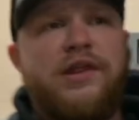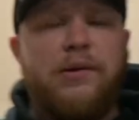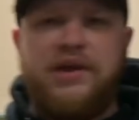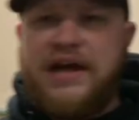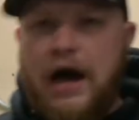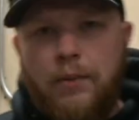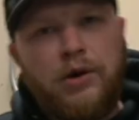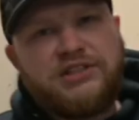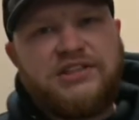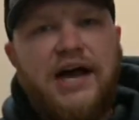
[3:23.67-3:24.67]
They were the
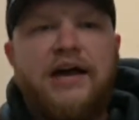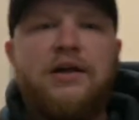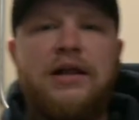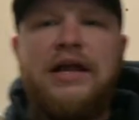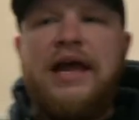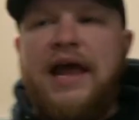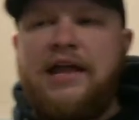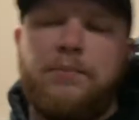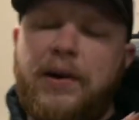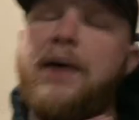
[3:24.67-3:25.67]
cowboy style.
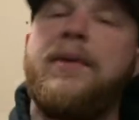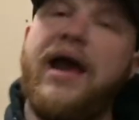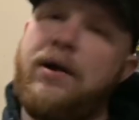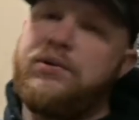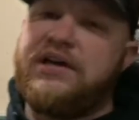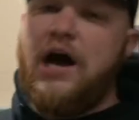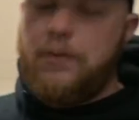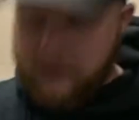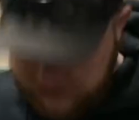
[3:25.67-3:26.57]
And the problem I had with the cowboy